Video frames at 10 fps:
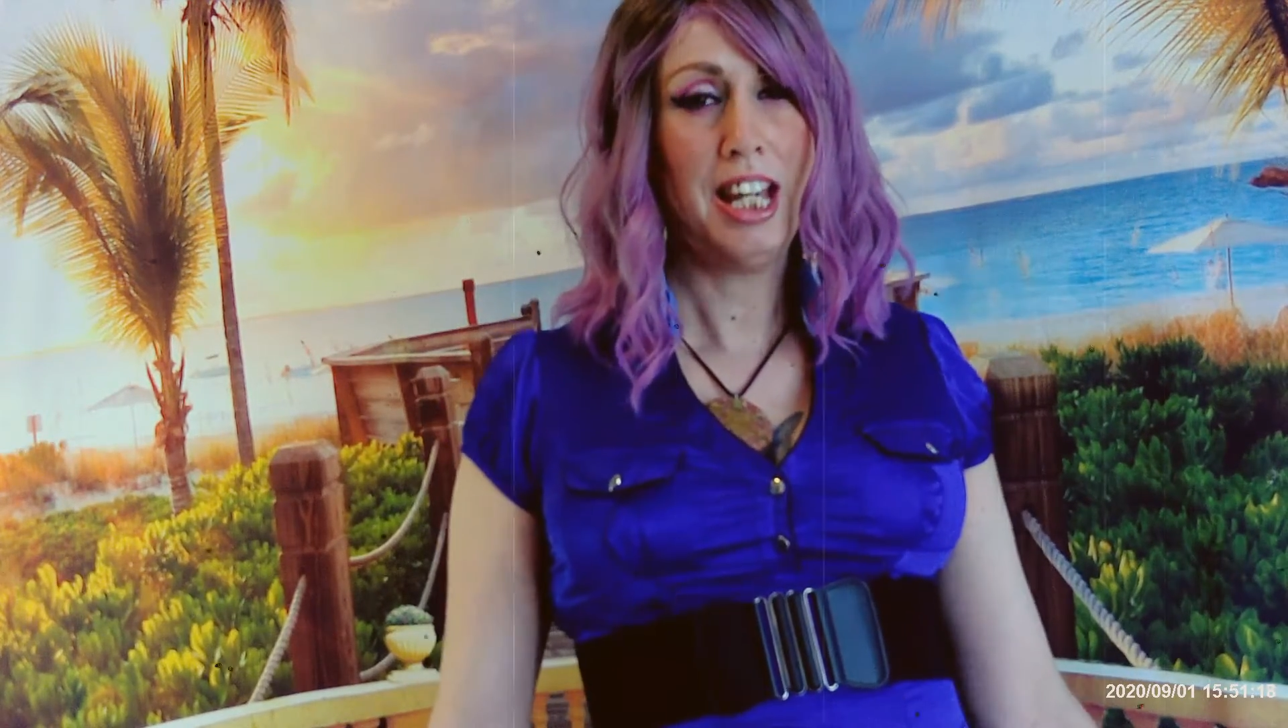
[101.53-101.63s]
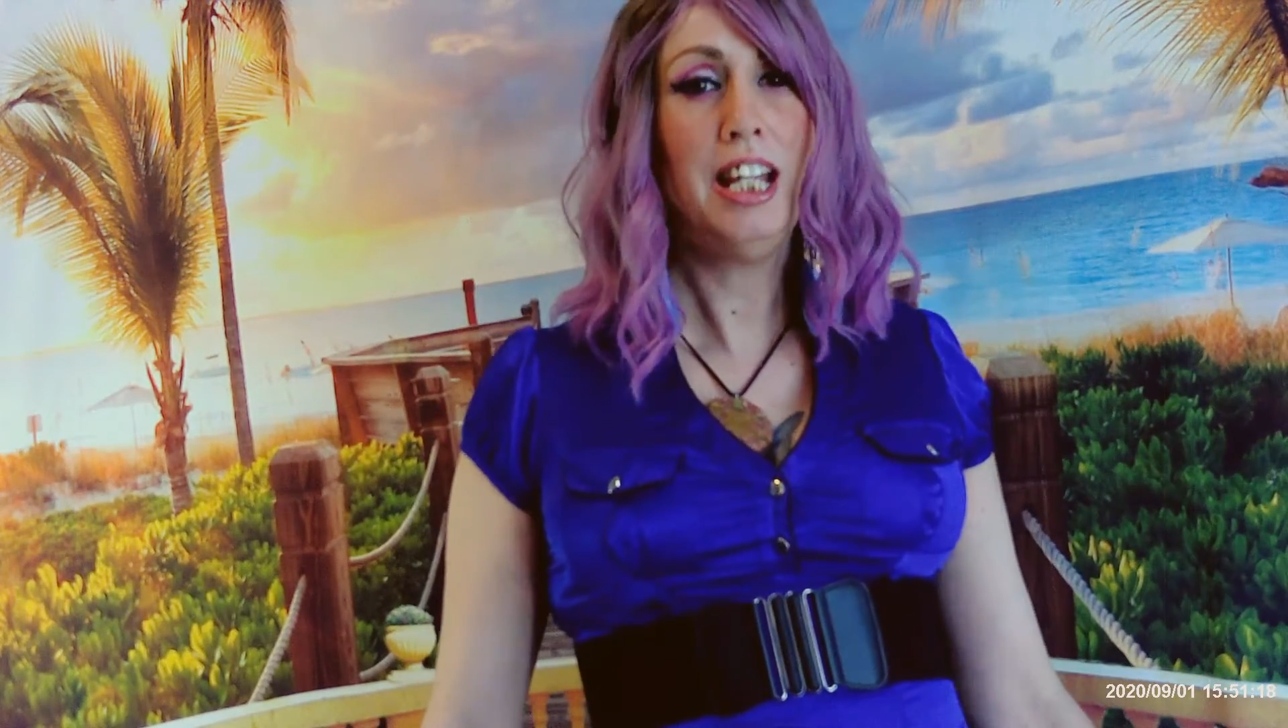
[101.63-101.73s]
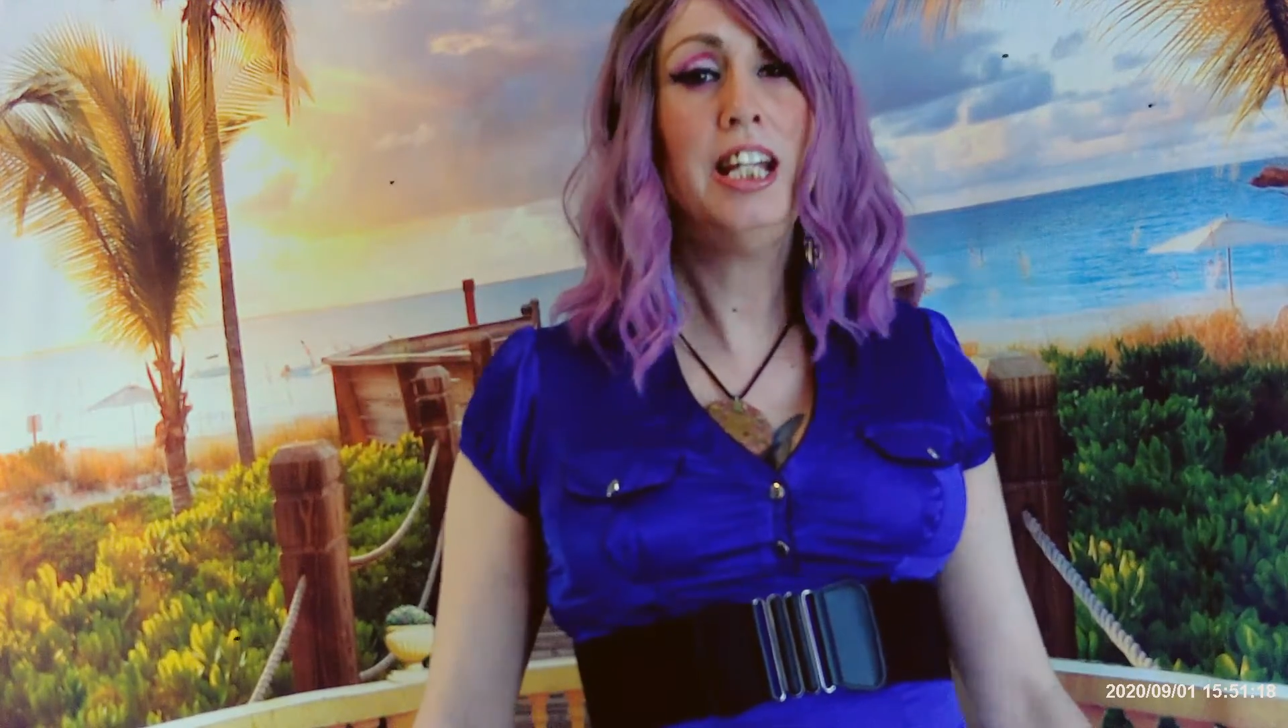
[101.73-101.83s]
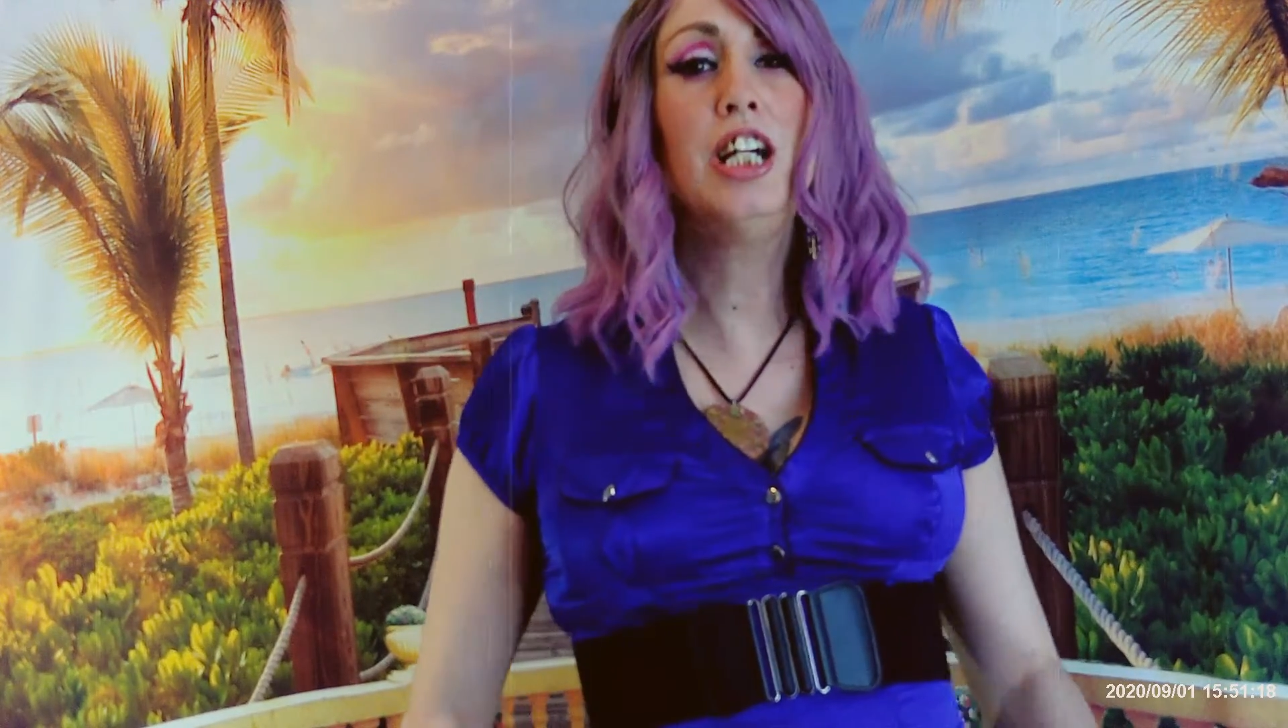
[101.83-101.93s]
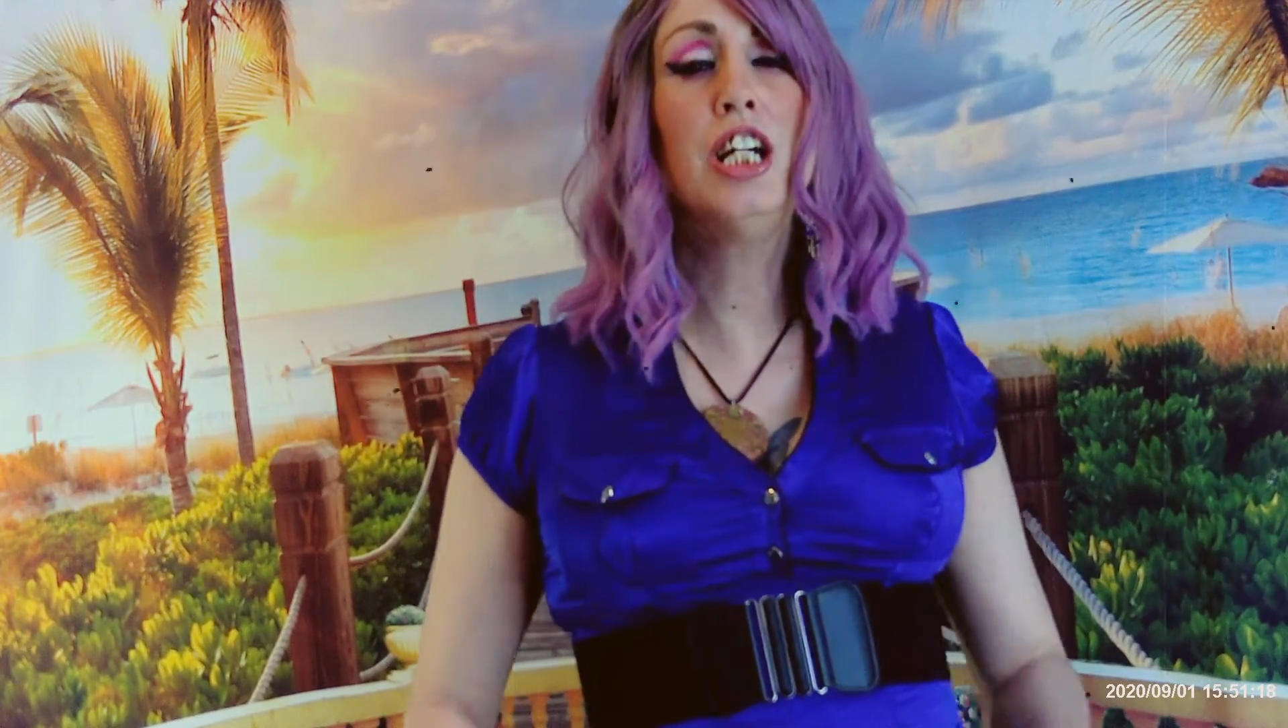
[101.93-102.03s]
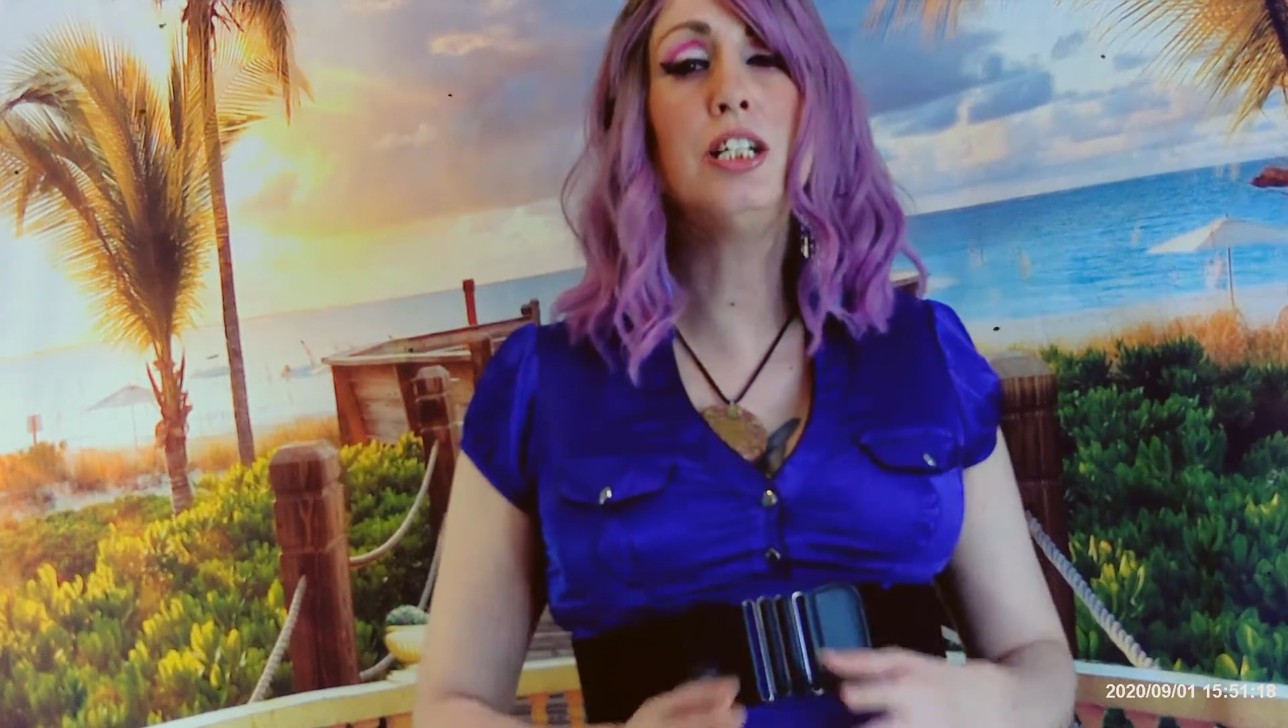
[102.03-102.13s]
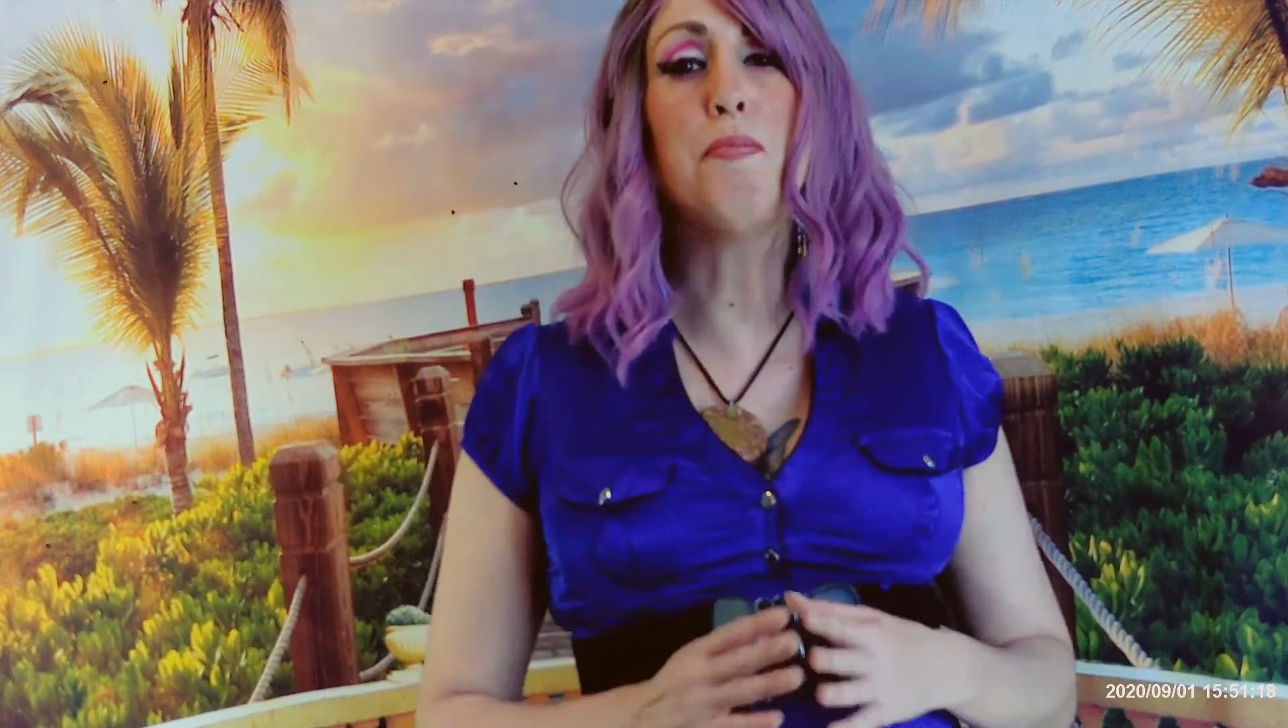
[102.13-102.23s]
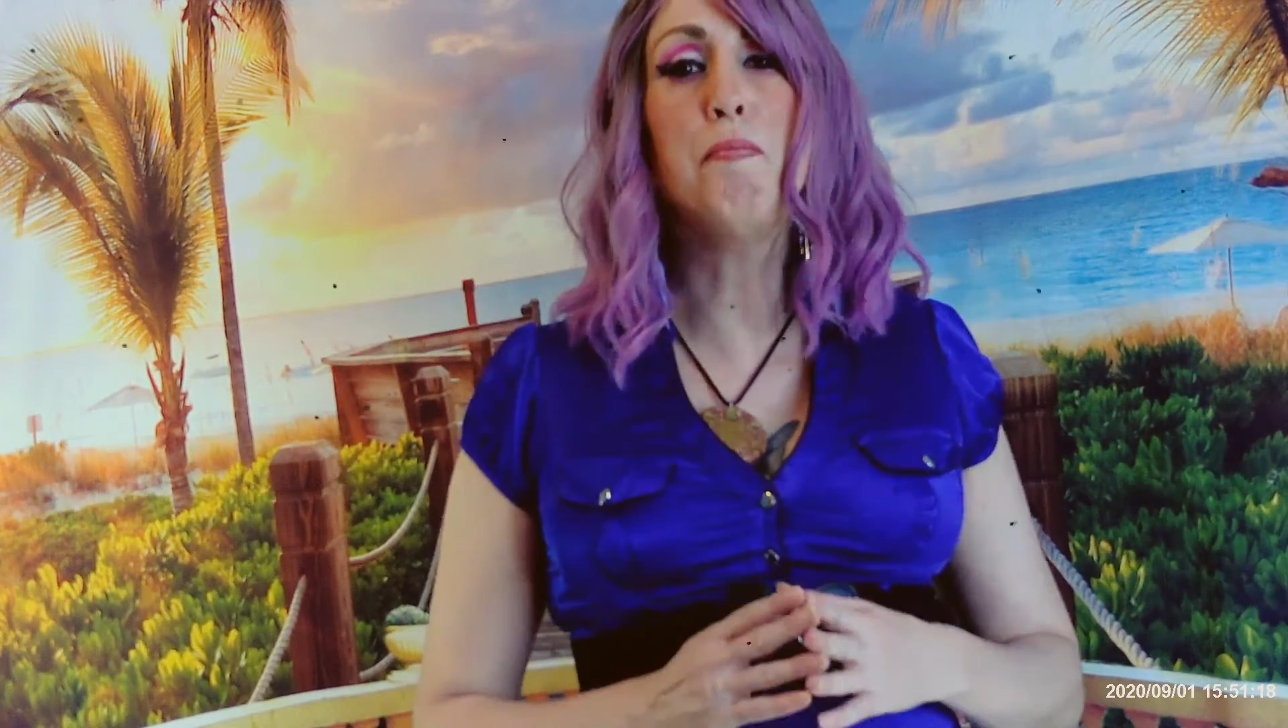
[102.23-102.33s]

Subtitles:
Here's